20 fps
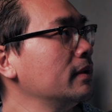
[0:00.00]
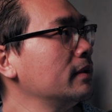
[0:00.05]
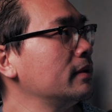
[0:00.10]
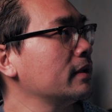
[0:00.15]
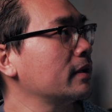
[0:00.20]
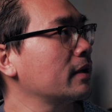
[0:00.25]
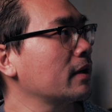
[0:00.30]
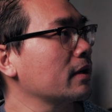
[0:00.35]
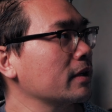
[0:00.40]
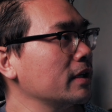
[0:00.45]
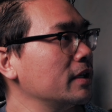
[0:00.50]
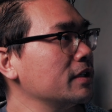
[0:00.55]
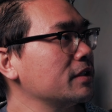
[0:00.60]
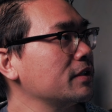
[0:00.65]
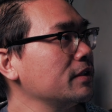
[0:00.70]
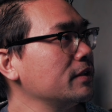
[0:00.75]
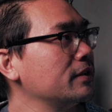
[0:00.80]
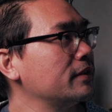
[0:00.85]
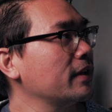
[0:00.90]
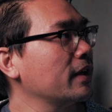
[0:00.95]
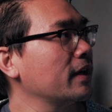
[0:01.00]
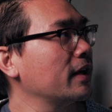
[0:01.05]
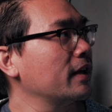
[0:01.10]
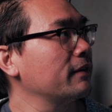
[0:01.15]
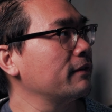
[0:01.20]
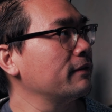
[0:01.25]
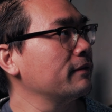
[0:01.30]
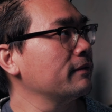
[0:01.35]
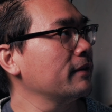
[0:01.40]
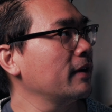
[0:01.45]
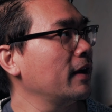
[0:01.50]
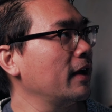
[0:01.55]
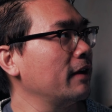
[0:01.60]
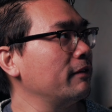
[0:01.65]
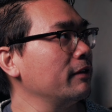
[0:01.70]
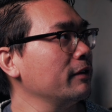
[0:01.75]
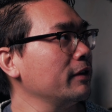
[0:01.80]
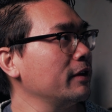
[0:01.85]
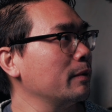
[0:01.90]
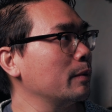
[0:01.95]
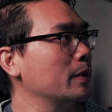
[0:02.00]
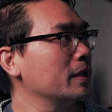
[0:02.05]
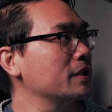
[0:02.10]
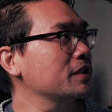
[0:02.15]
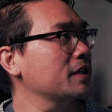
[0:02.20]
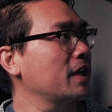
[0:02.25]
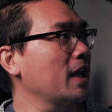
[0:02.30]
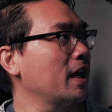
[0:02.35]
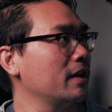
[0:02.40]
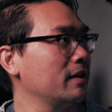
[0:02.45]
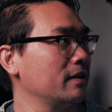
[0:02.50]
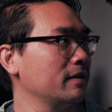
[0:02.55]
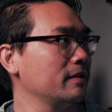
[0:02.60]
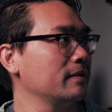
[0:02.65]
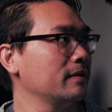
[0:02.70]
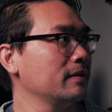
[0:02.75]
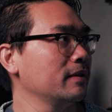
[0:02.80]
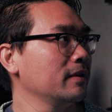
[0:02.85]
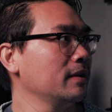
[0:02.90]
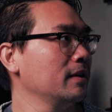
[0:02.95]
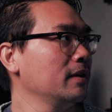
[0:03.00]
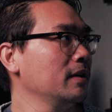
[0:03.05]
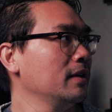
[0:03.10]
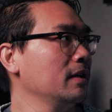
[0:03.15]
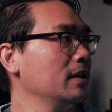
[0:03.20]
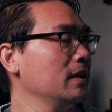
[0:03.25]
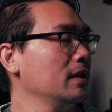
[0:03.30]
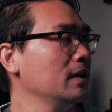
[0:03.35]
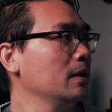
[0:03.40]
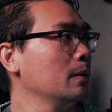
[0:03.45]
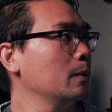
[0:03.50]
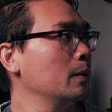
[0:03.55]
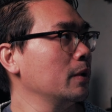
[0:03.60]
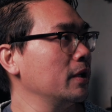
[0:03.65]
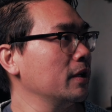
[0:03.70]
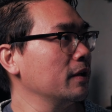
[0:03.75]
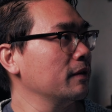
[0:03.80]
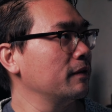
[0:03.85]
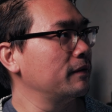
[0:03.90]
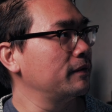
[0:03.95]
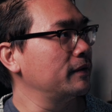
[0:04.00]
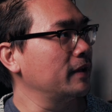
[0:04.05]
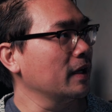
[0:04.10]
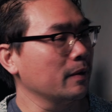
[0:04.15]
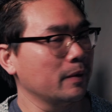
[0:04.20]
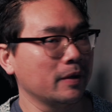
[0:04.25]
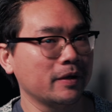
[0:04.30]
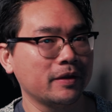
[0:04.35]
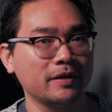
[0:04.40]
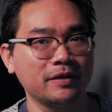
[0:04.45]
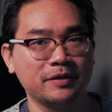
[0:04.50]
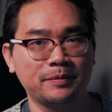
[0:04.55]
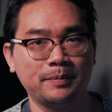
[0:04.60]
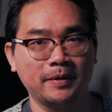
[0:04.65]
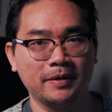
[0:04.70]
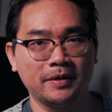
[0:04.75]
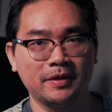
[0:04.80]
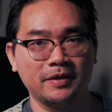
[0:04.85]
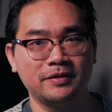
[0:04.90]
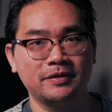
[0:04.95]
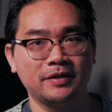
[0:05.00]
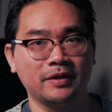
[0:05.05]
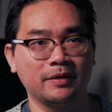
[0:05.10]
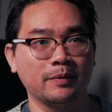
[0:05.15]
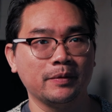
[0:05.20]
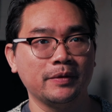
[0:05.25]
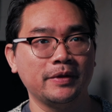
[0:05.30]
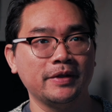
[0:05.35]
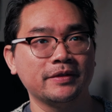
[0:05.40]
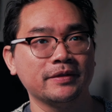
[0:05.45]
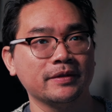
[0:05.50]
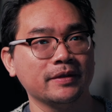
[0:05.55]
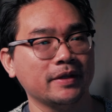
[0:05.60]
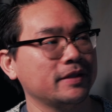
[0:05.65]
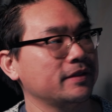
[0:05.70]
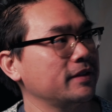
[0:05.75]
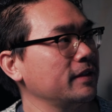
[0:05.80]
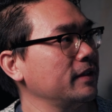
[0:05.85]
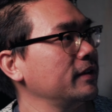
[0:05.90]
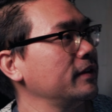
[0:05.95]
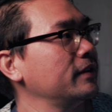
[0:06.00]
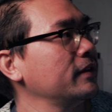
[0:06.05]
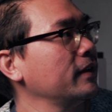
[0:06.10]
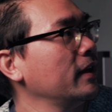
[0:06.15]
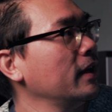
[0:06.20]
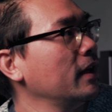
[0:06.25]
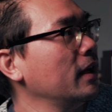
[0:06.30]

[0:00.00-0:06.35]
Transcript: are issues that I really wish Canon would have dealt with, considering with these lenses.